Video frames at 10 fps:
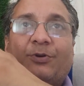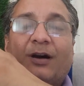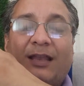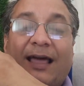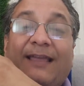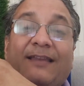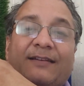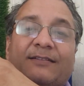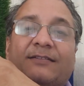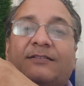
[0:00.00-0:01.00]
align
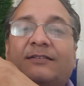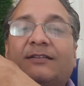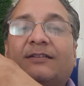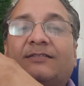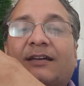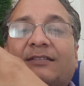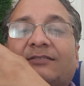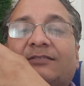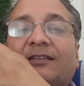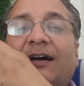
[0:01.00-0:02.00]
it
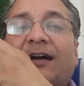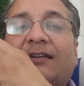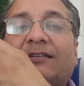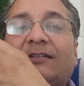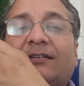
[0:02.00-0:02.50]
such that